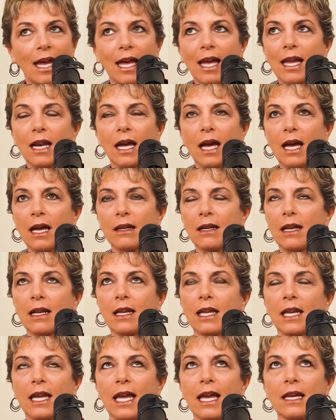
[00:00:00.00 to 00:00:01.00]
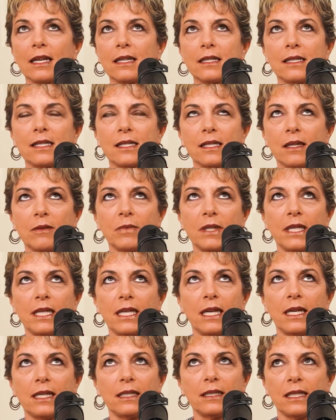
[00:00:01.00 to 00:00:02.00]
And how does
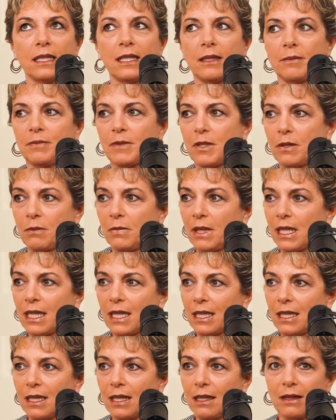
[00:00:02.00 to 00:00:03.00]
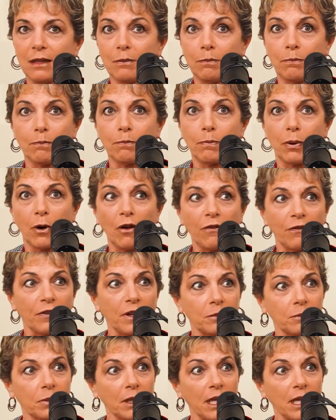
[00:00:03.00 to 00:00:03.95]
somebody end up, to me, in the perfect